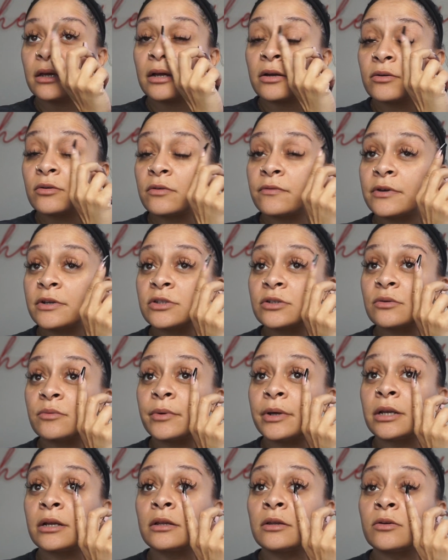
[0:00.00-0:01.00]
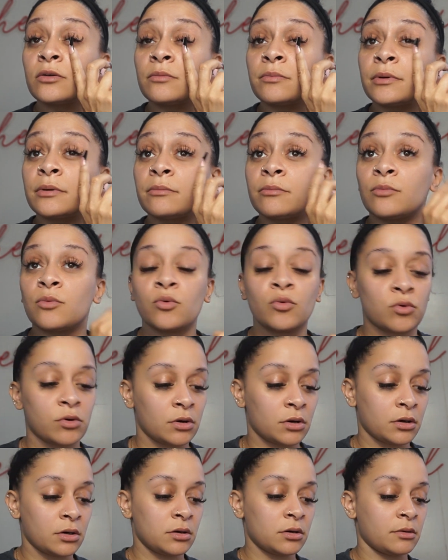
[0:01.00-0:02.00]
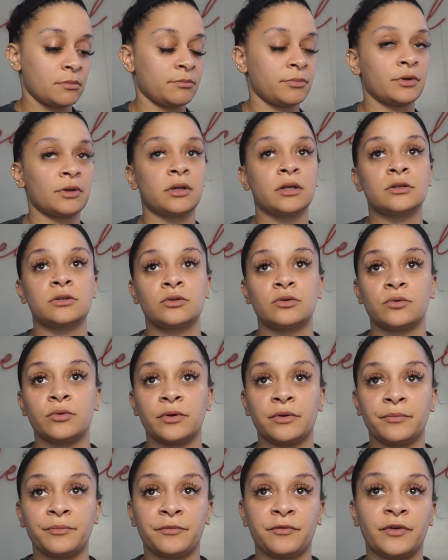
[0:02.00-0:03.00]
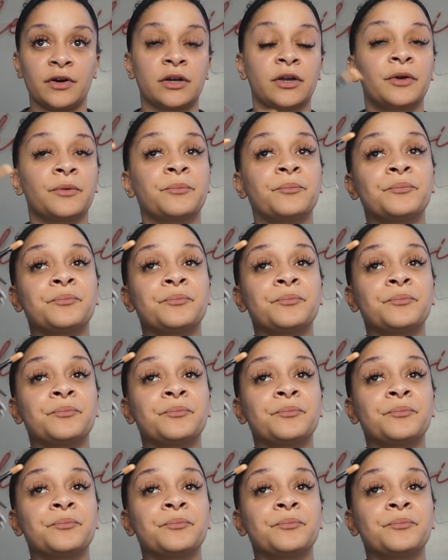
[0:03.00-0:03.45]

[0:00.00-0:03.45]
I don't know if I should wait a little bit more, but let's do it. Fuck it.